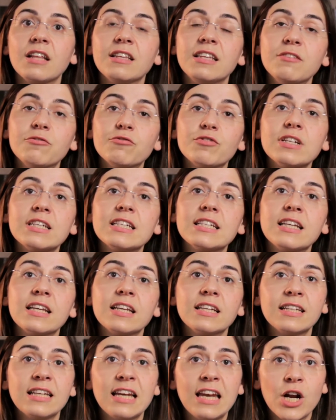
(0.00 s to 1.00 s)
different
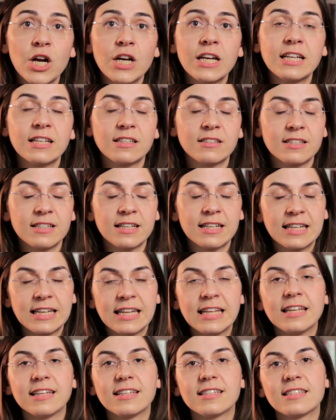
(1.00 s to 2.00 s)
learning
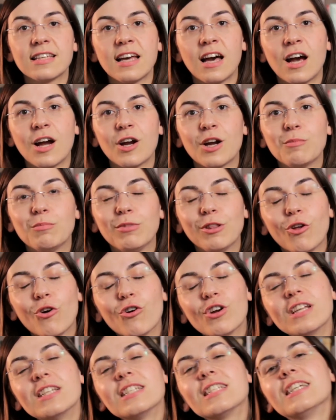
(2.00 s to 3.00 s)
techniques are
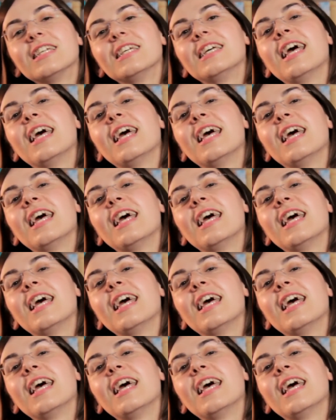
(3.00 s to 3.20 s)
employed,